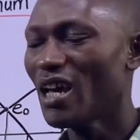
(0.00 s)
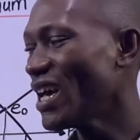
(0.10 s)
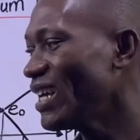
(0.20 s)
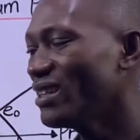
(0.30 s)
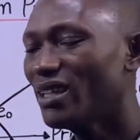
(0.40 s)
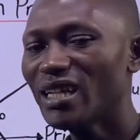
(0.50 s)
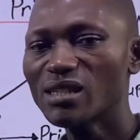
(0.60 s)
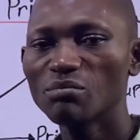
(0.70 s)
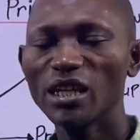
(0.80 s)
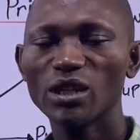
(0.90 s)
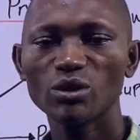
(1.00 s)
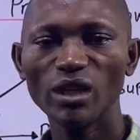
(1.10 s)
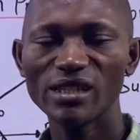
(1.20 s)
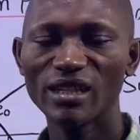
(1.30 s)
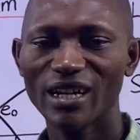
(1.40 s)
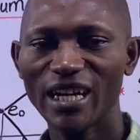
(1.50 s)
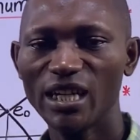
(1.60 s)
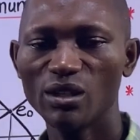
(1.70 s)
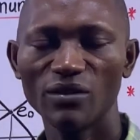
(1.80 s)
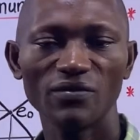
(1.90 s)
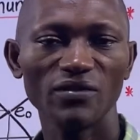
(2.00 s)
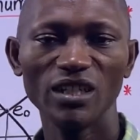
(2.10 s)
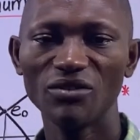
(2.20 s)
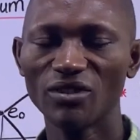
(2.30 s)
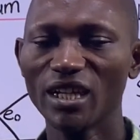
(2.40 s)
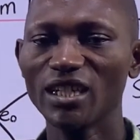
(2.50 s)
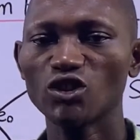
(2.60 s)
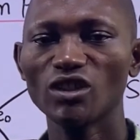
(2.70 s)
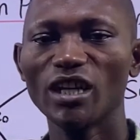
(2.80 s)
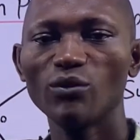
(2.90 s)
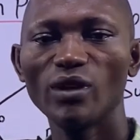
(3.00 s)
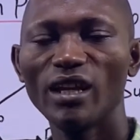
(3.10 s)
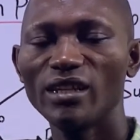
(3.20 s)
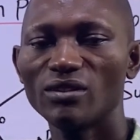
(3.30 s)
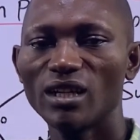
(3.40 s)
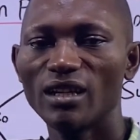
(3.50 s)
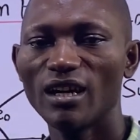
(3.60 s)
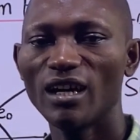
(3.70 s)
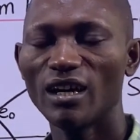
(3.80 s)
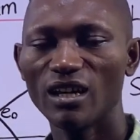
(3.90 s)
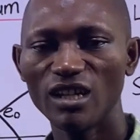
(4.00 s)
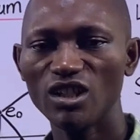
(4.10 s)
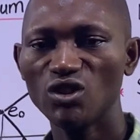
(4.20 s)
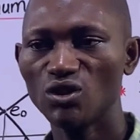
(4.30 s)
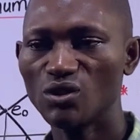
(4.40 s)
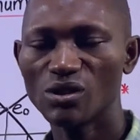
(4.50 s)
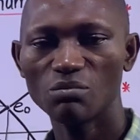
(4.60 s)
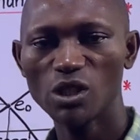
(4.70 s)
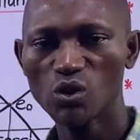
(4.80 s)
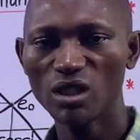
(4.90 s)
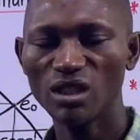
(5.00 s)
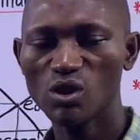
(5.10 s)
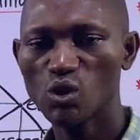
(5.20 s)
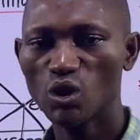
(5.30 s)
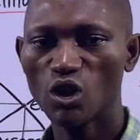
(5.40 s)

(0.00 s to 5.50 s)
and that may create a kind of international related issues between the two